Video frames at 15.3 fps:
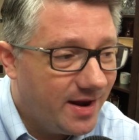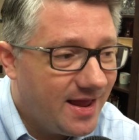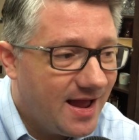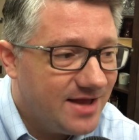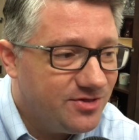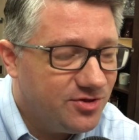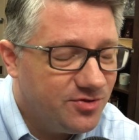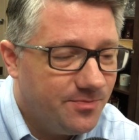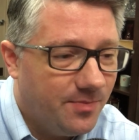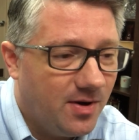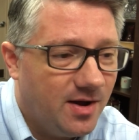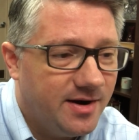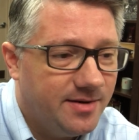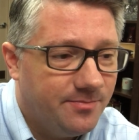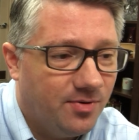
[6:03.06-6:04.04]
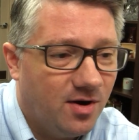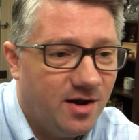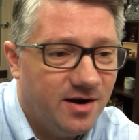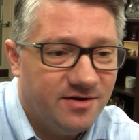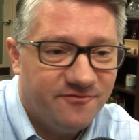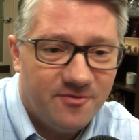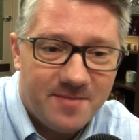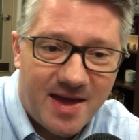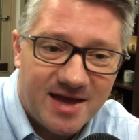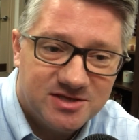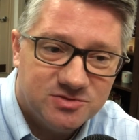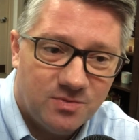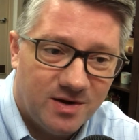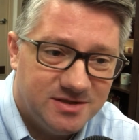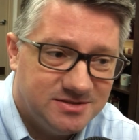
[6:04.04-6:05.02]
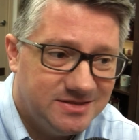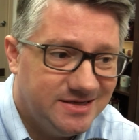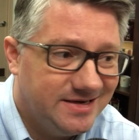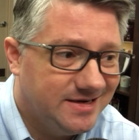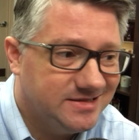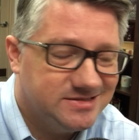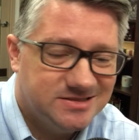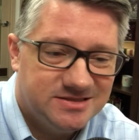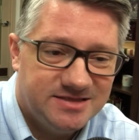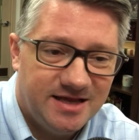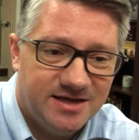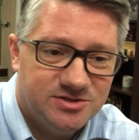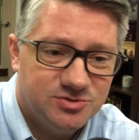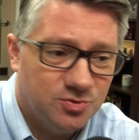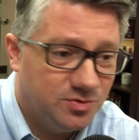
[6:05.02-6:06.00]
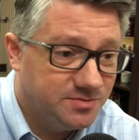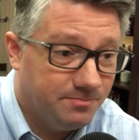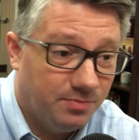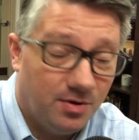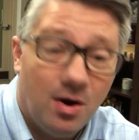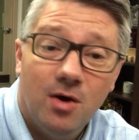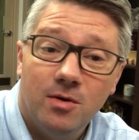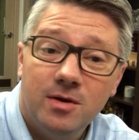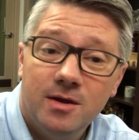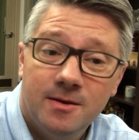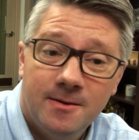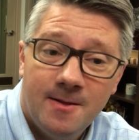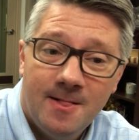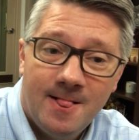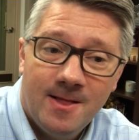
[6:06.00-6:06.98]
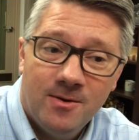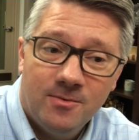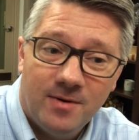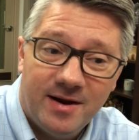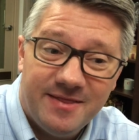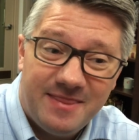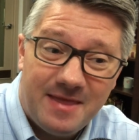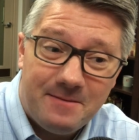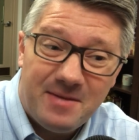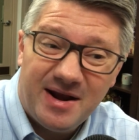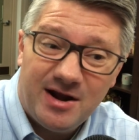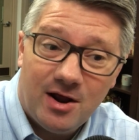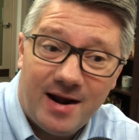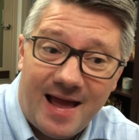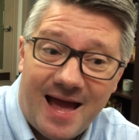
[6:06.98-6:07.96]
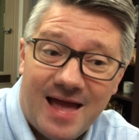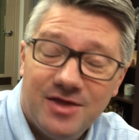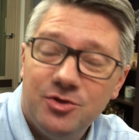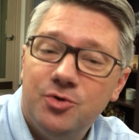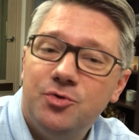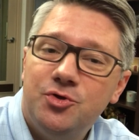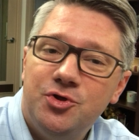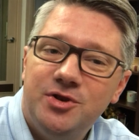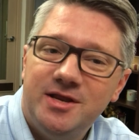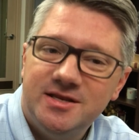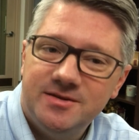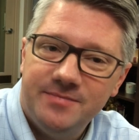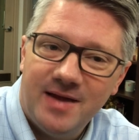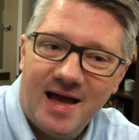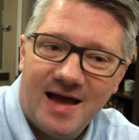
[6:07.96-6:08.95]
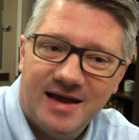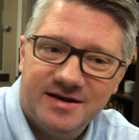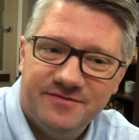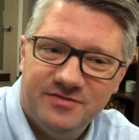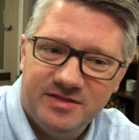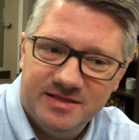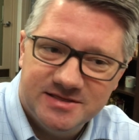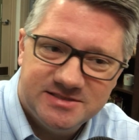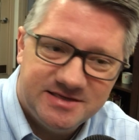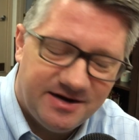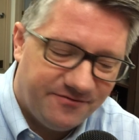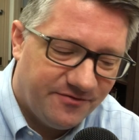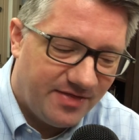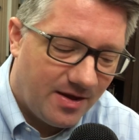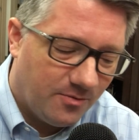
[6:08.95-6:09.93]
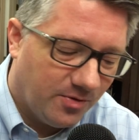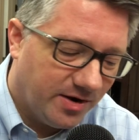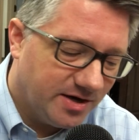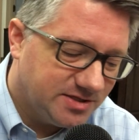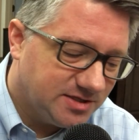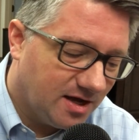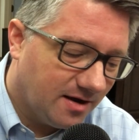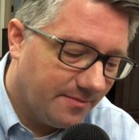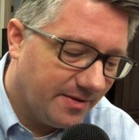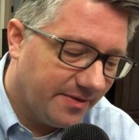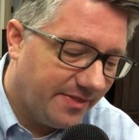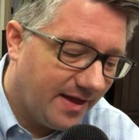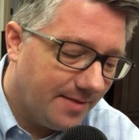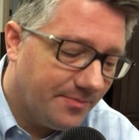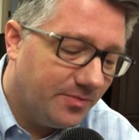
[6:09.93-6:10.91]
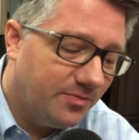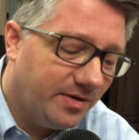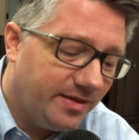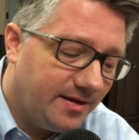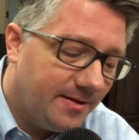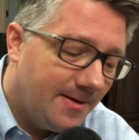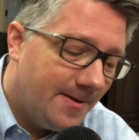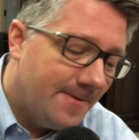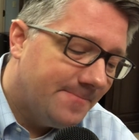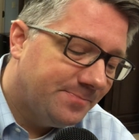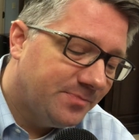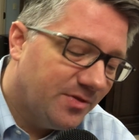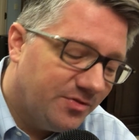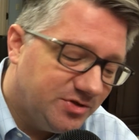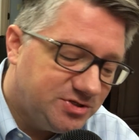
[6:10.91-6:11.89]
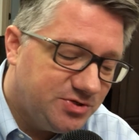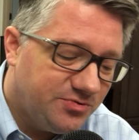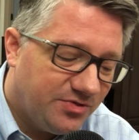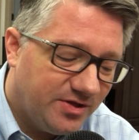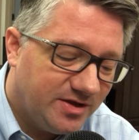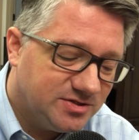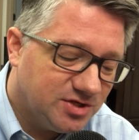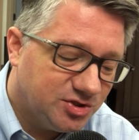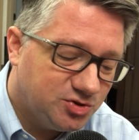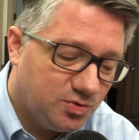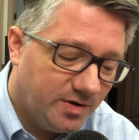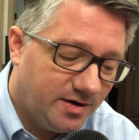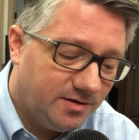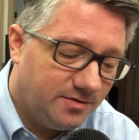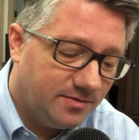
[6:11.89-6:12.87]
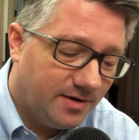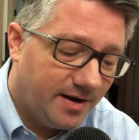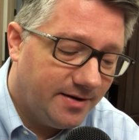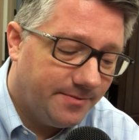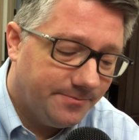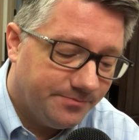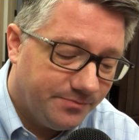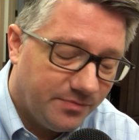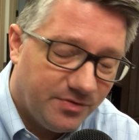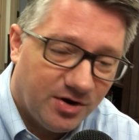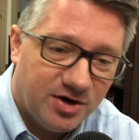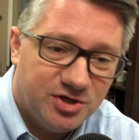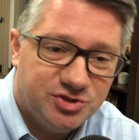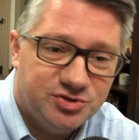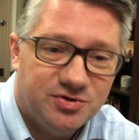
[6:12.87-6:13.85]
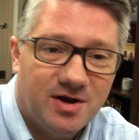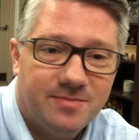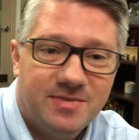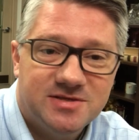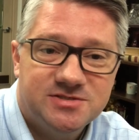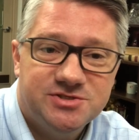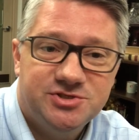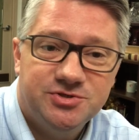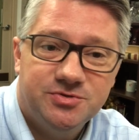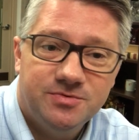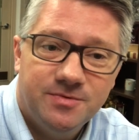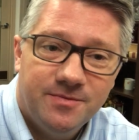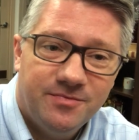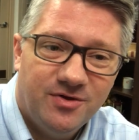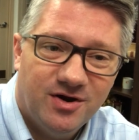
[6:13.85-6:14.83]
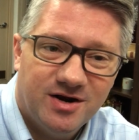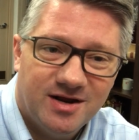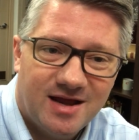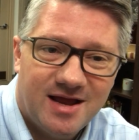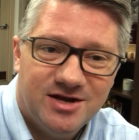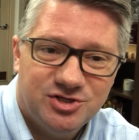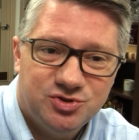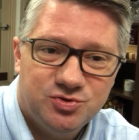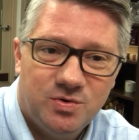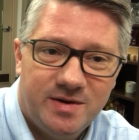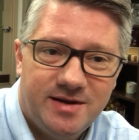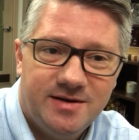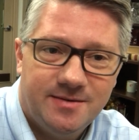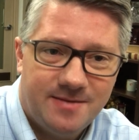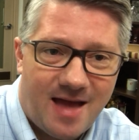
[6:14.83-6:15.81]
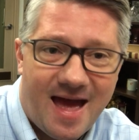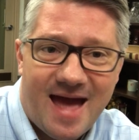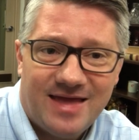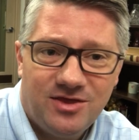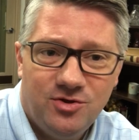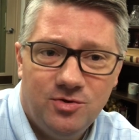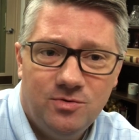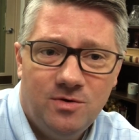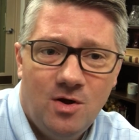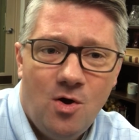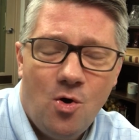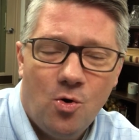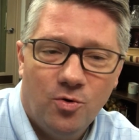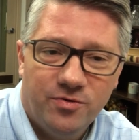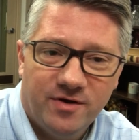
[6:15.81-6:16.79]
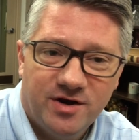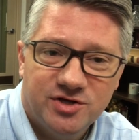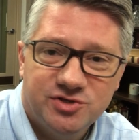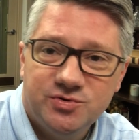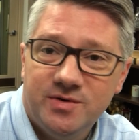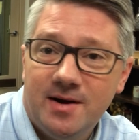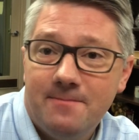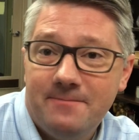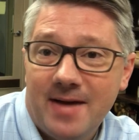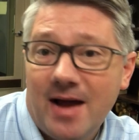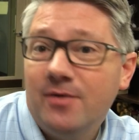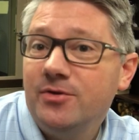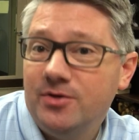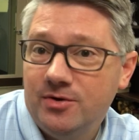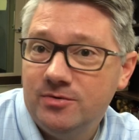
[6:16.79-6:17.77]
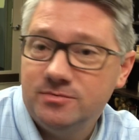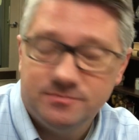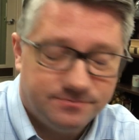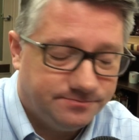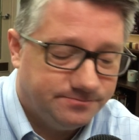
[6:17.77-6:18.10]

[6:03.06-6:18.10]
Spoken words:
hey, I just bought a product from XYZ and it stinks or it broke, right? And they might not at you. You need to be actively listening for that. We're going to talk about that. But really, the two things on Twitter, right? They're going to direct message you. They're going to kind of tweet at you, or they're going to tweet about you.